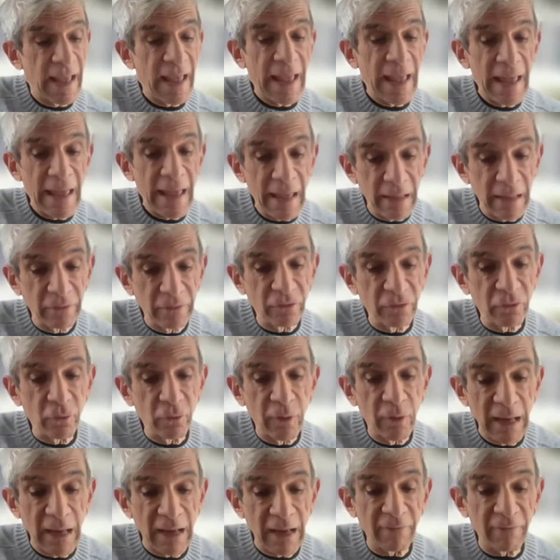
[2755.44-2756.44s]
and
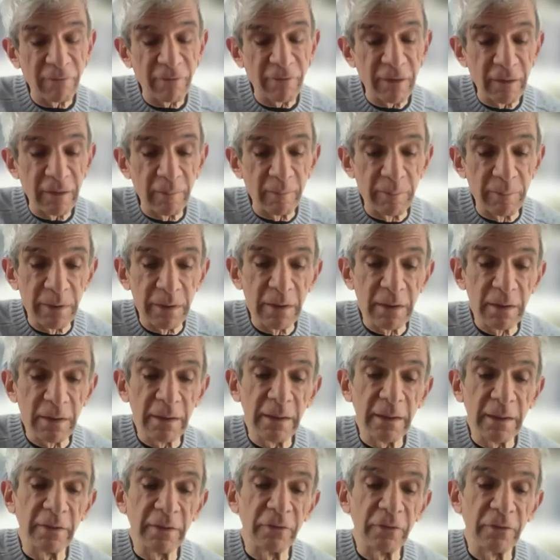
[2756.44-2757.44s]
you have the
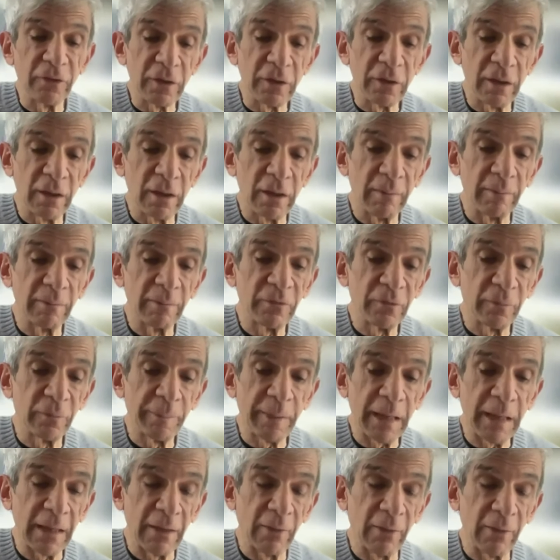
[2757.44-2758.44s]
ability to come to
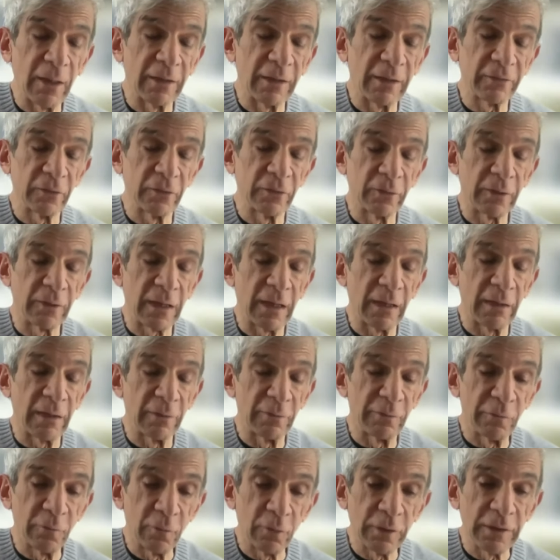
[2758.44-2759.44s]
Palo Alto,
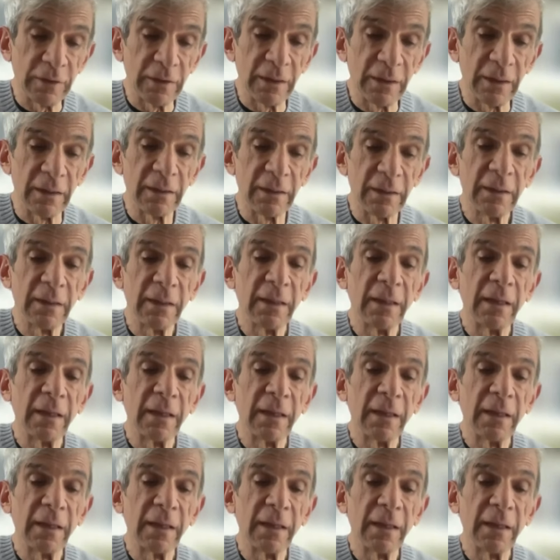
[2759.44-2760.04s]
California